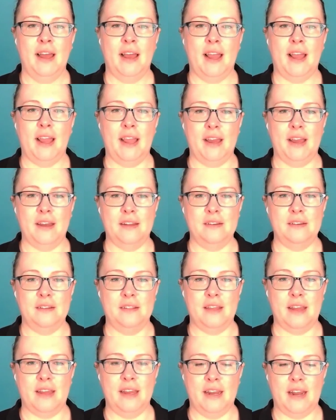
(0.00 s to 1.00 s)
and
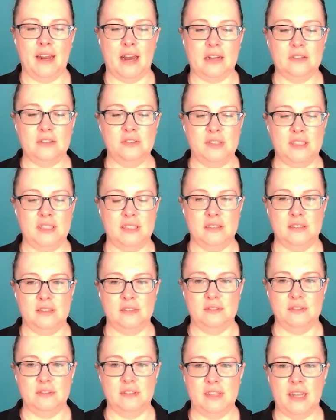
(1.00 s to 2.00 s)
they had actually
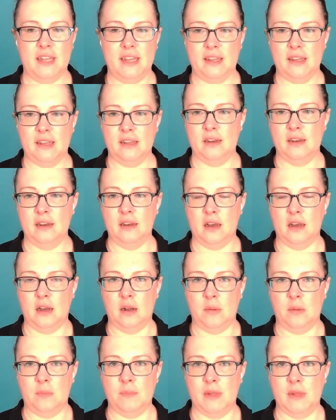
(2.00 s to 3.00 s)
taken
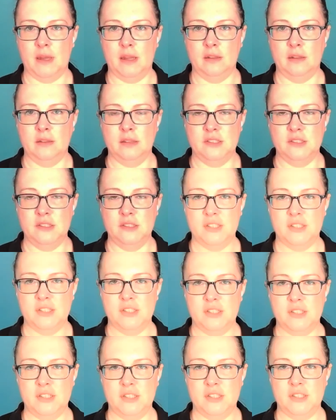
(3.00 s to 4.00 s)
a
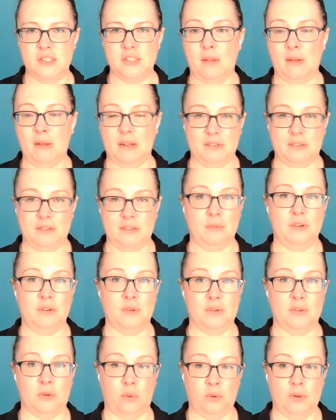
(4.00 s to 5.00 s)
legitimate meeting for an event
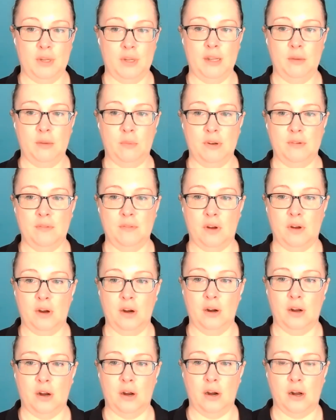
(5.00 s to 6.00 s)
that Palo Alto Networks was
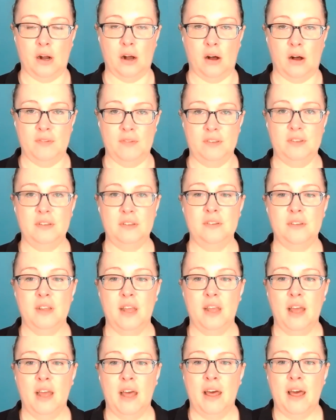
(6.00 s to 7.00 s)
holding at one of our
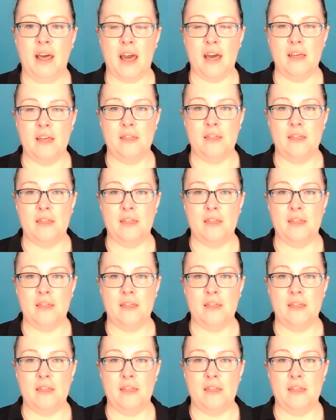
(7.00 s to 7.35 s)
offices.